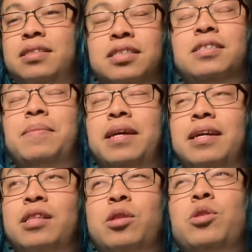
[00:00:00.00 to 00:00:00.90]
she's
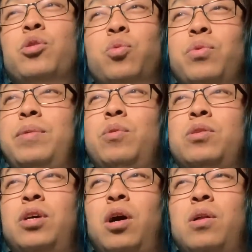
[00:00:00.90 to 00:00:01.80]
making $3
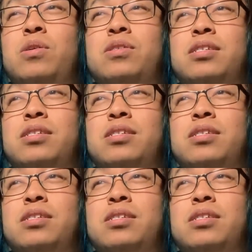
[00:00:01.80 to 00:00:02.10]
more